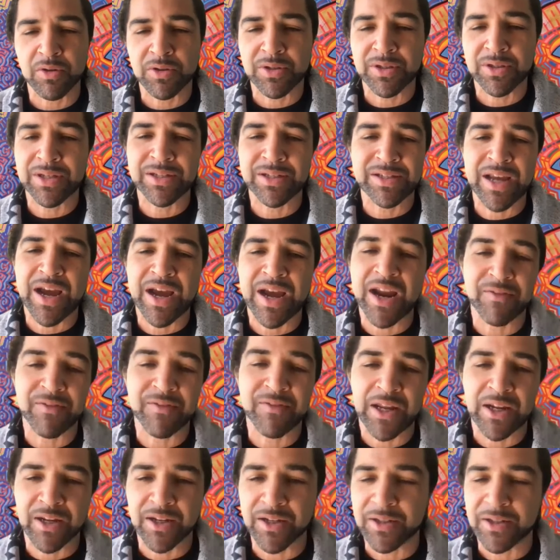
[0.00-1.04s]
you know, it's kind of
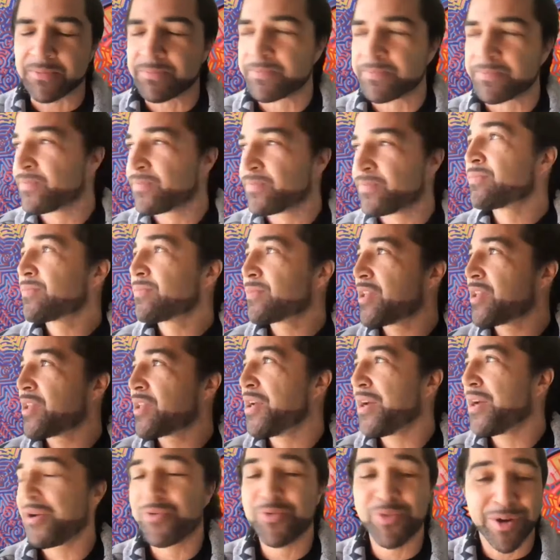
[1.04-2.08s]
like a
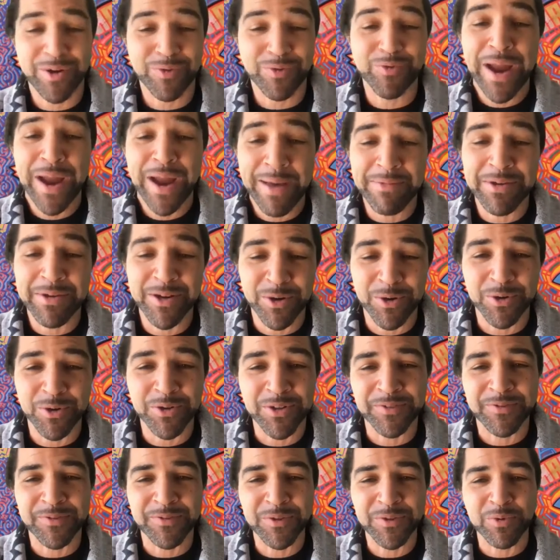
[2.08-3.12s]
rabbit
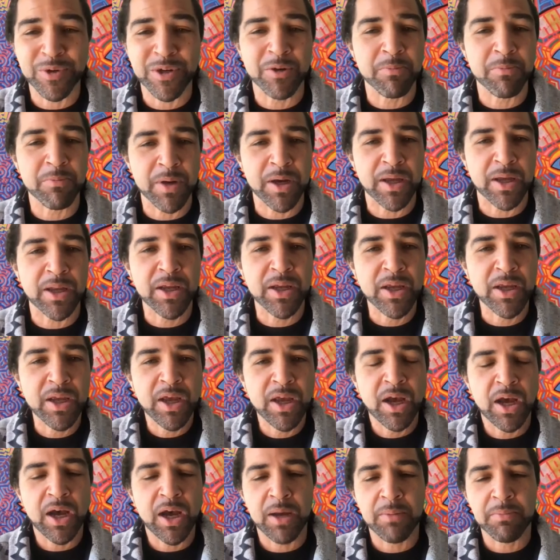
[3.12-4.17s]
hole, if you will, but
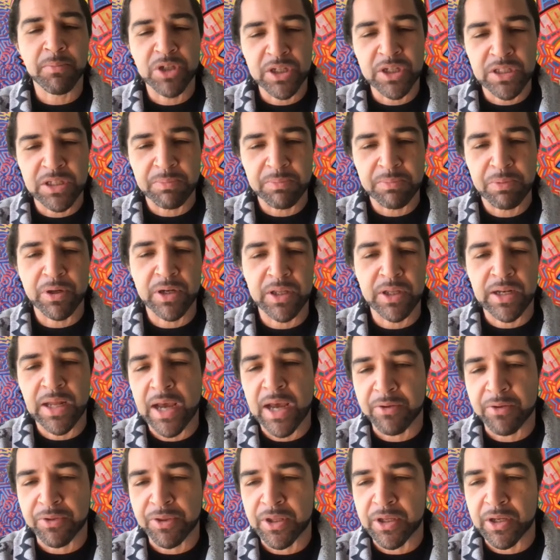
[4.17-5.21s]
just to put it
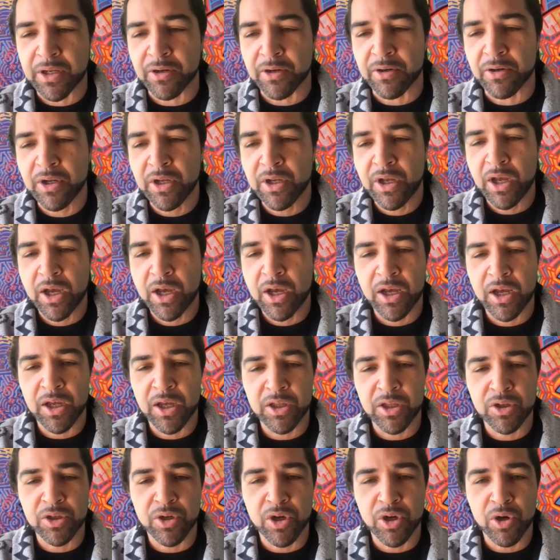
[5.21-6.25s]
out there,
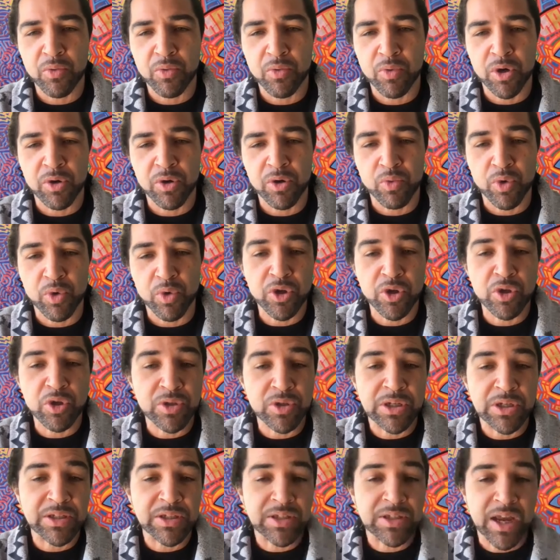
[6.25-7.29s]
you know, we're
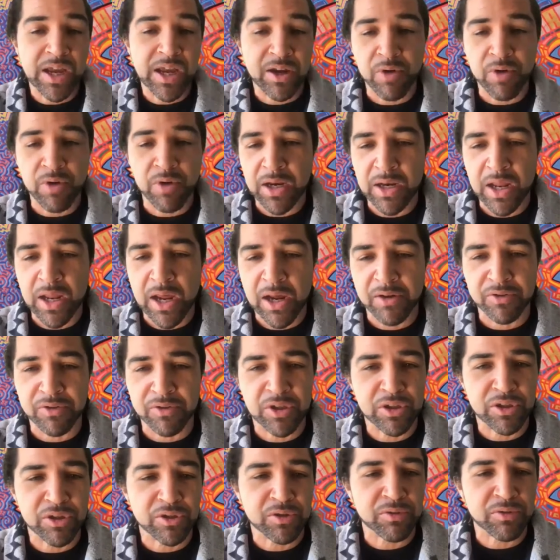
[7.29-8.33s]
using tech right now
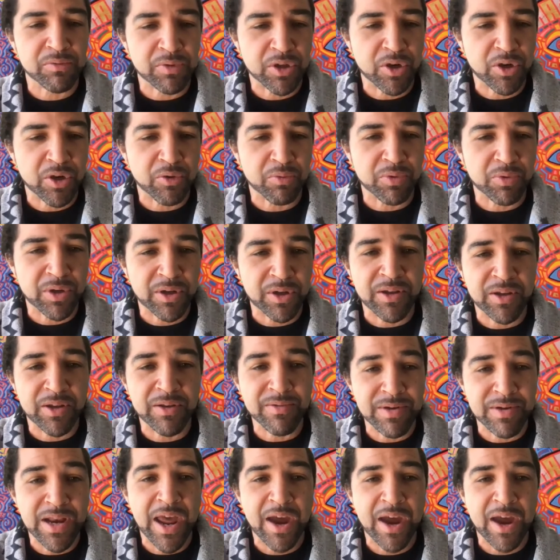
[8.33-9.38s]
to, you know,
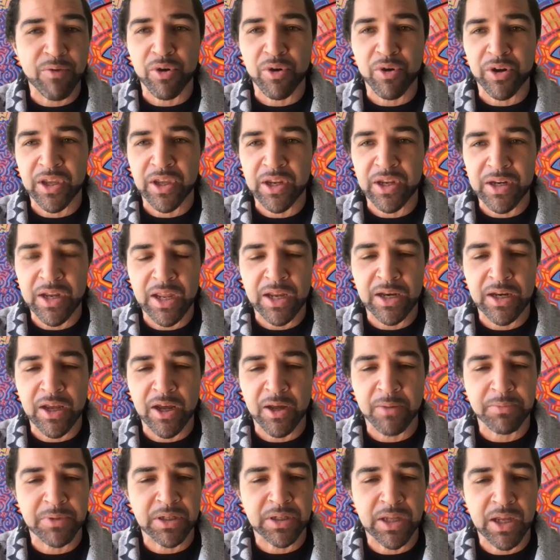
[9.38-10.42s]
network and
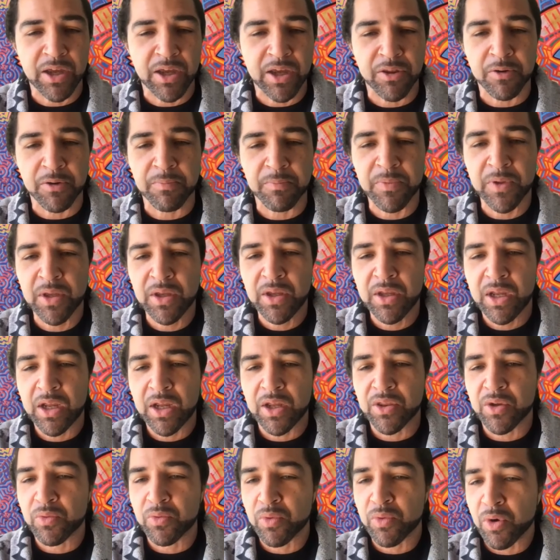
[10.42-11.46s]
come together.
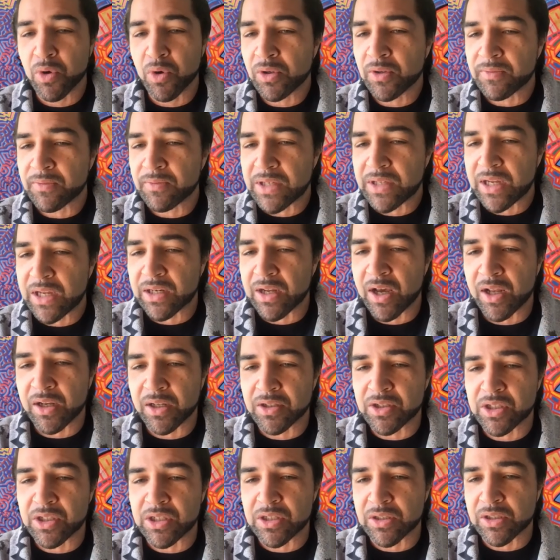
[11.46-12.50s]
And the role of
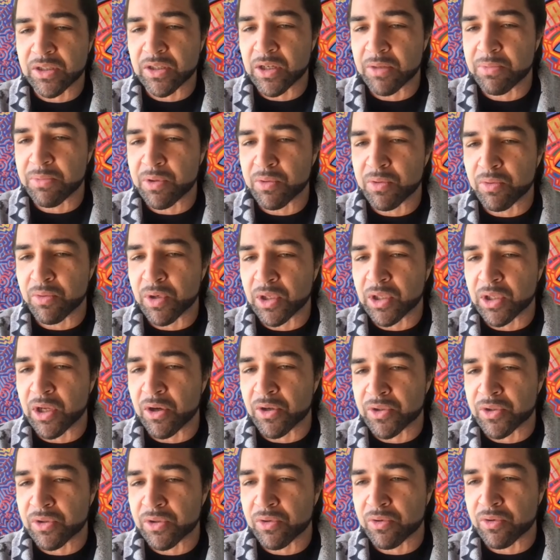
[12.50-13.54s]
technology is going to be really
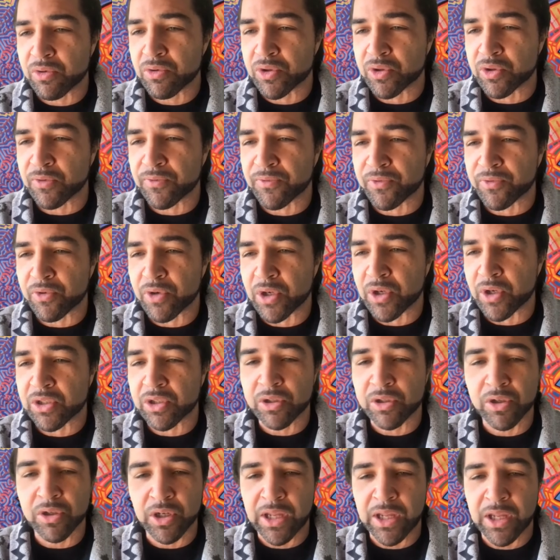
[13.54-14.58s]
also crucial for us
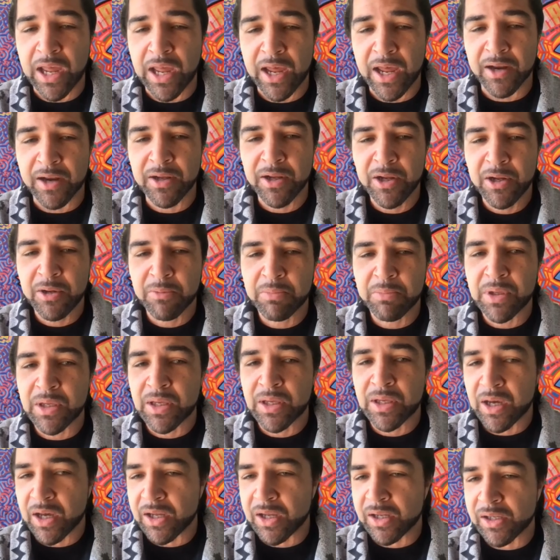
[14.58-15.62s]
to look at,
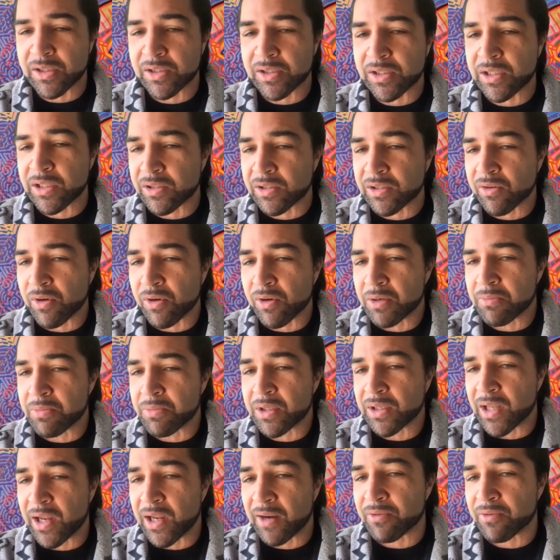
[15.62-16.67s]
because it's going to
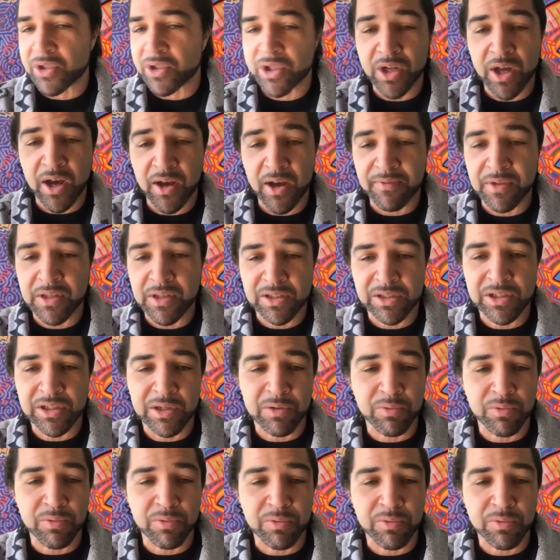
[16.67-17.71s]
be leveraged,
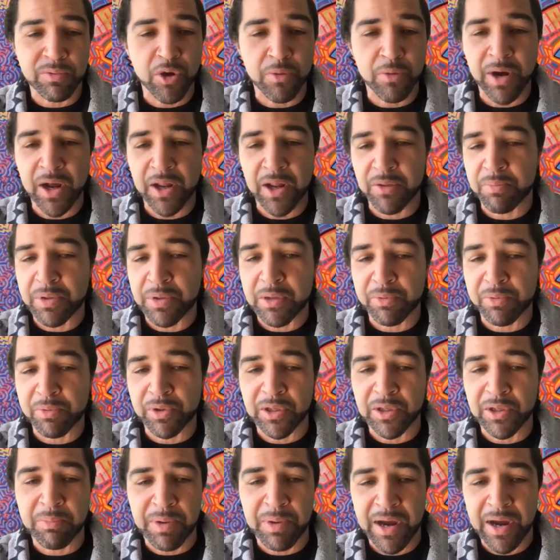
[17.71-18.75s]
obviously, you know, by the
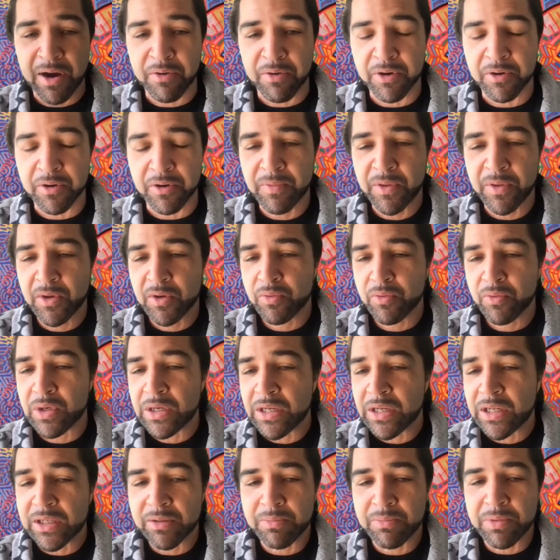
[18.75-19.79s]
people in power.
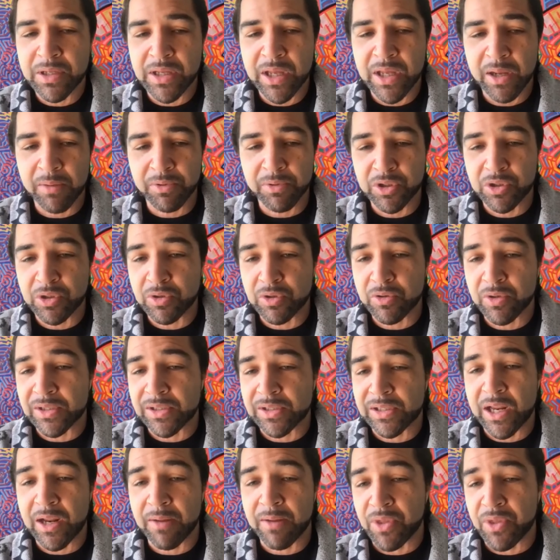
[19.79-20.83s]
We need to be able to do the
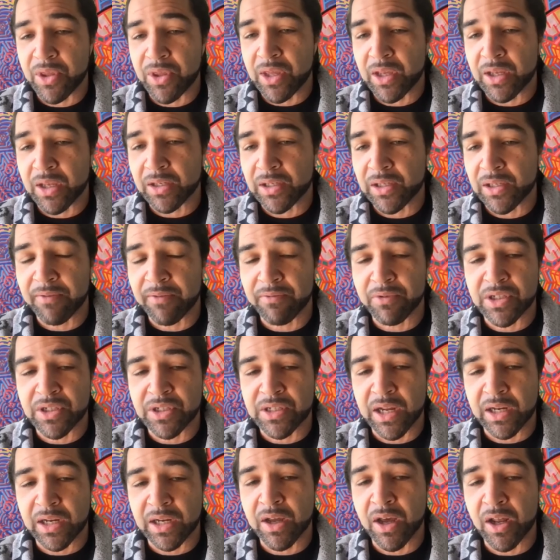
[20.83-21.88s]
same thing and
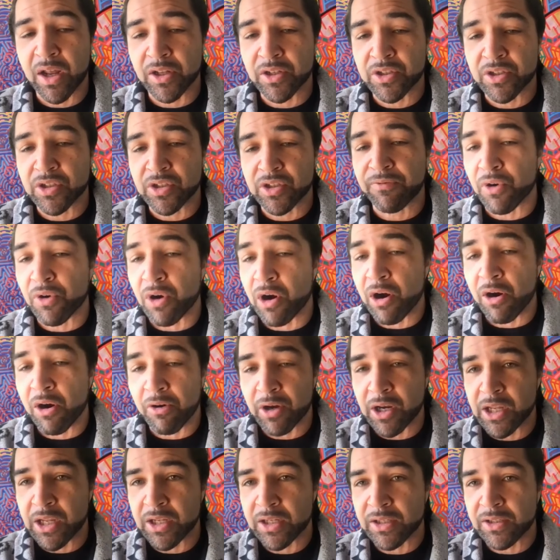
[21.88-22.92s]
leverage technology for
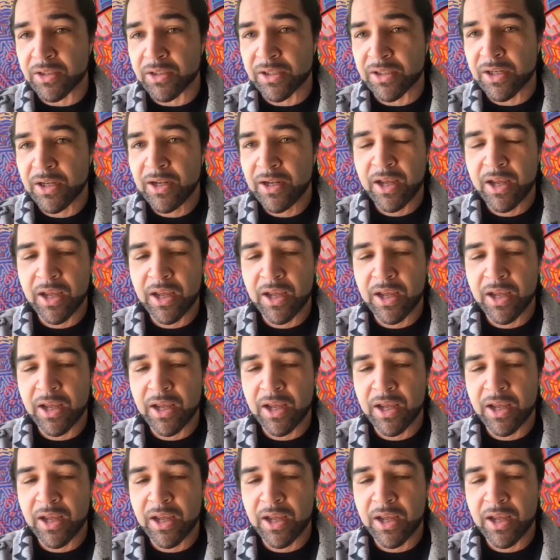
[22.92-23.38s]
our needs.